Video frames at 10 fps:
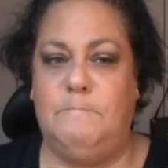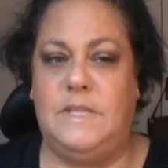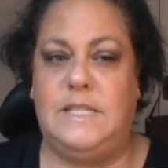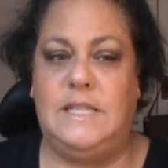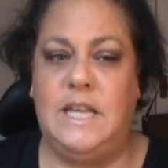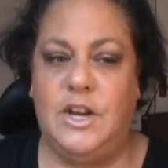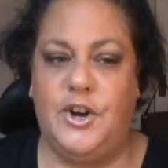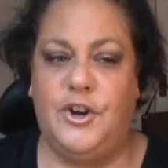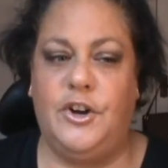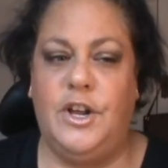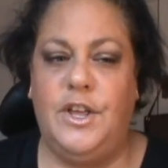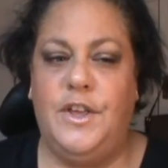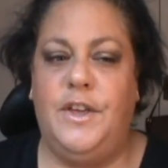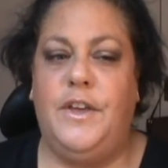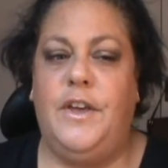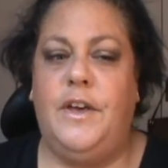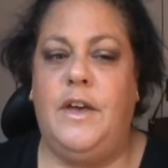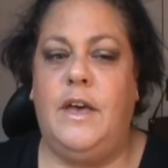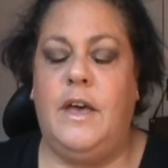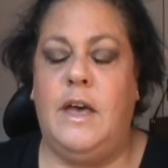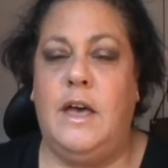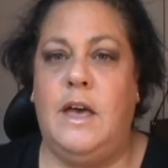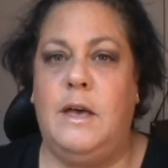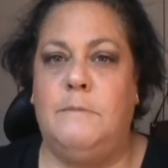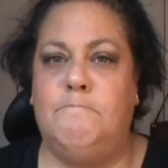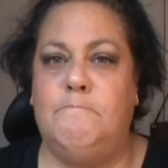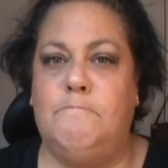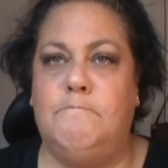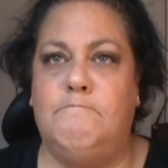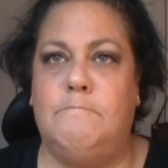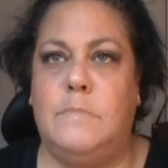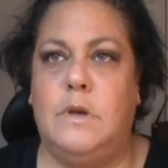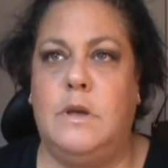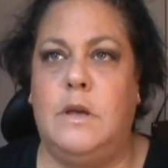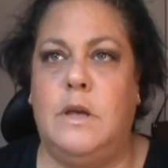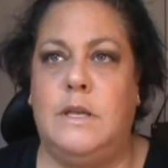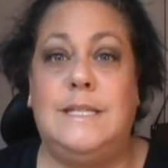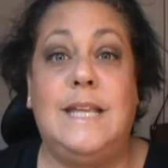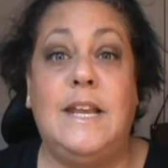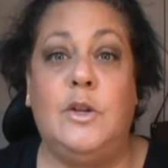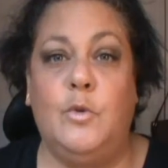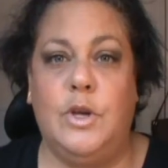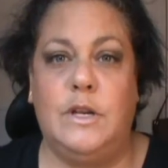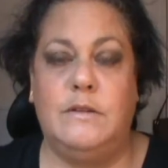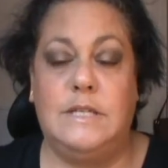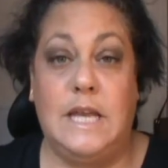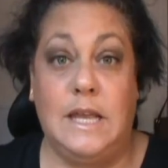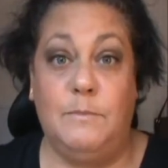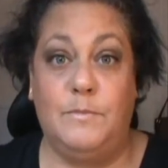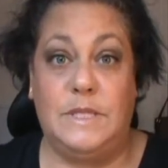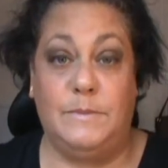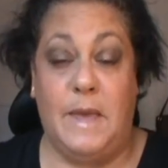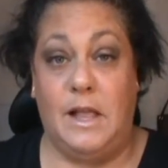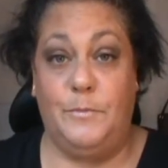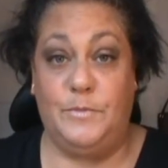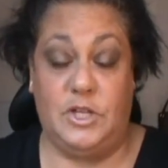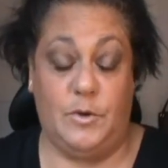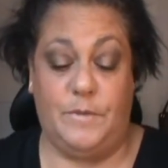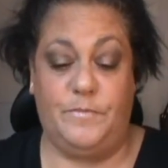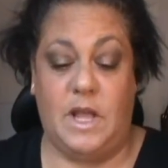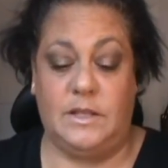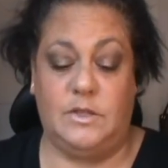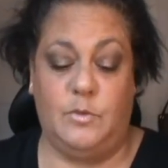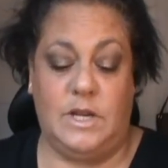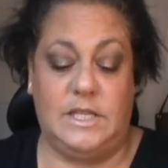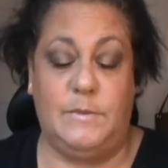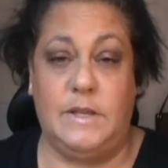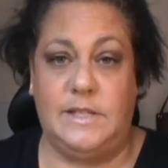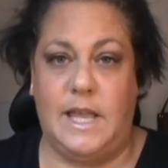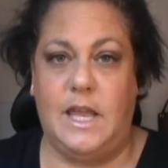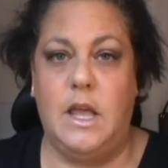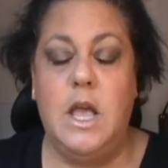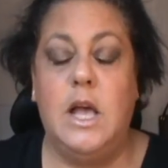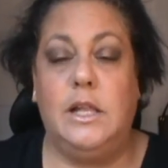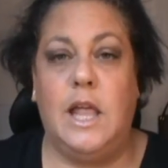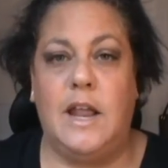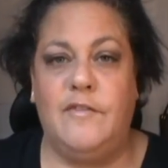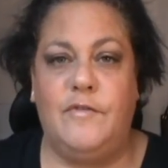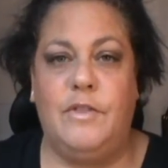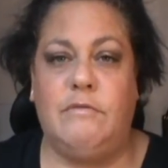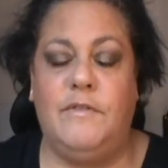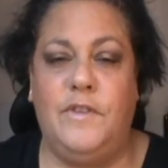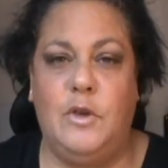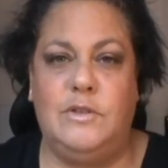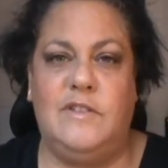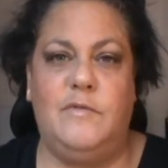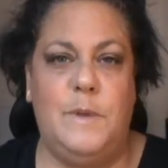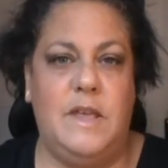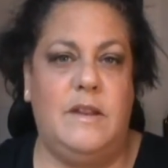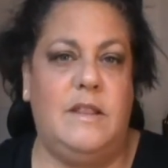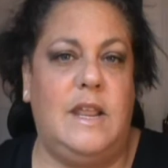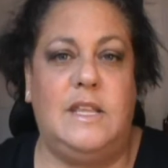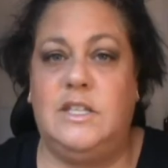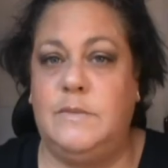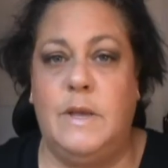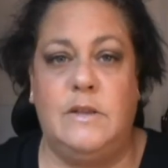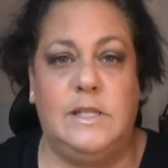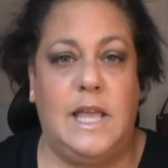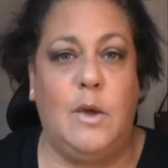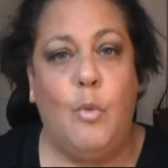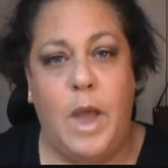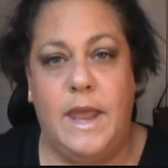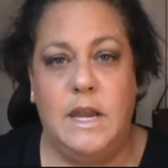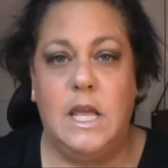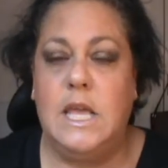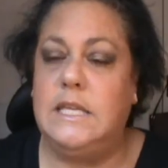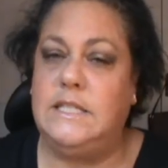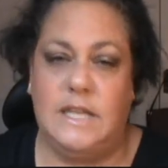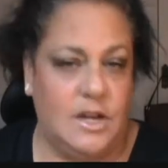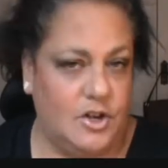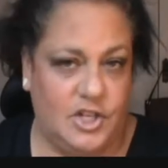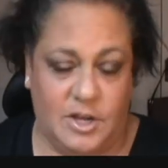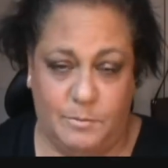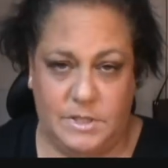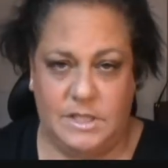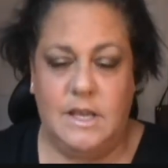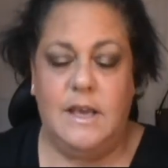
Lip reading: cedar, a sandalwood type smell to it. That's what it smells like. A lot of the reviews have been that it smells like wet cedar chips,